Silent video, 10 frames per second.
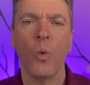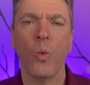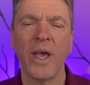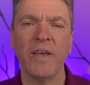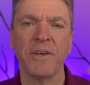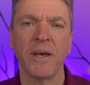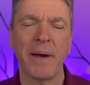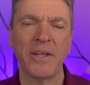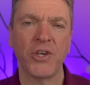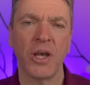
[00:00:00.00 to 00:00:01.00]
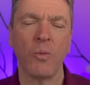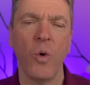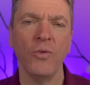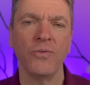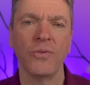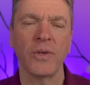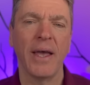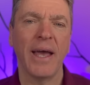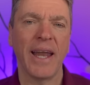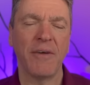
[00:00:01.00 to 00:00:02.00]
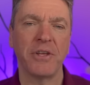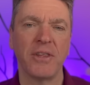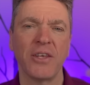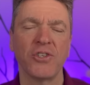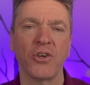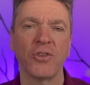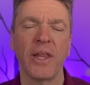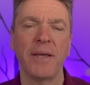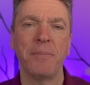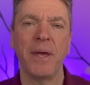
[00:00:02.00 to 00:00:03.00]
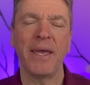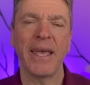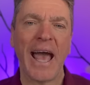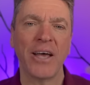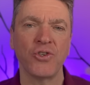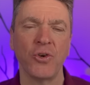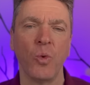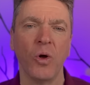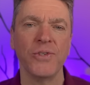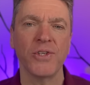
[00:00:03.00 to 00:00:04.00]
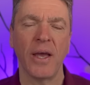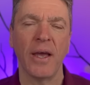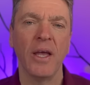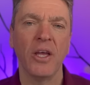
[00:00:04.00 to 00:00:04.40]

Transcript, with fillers: waving a magic wand, and everything suddenly being as you want it.